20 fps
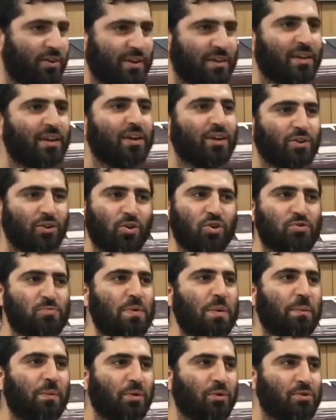it. Those
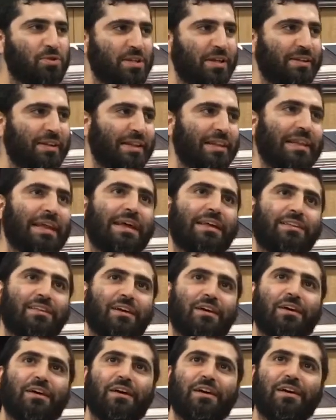people who say the le-
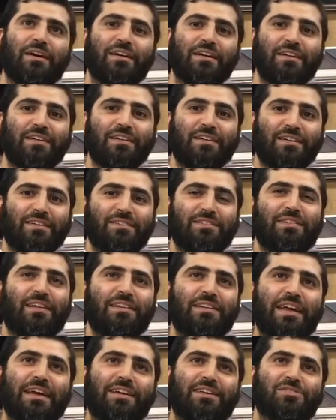the the
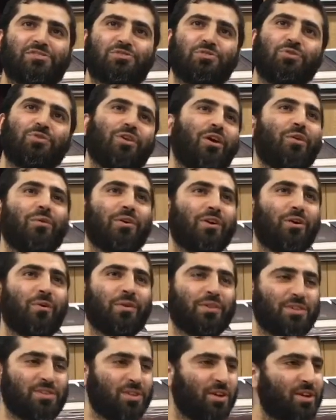neck is too long, we know where
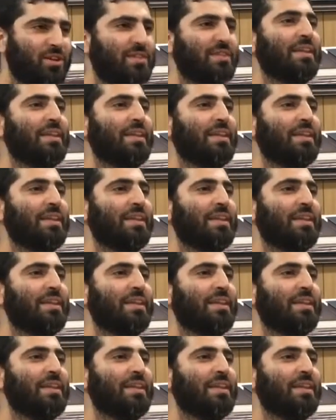to slaughter it.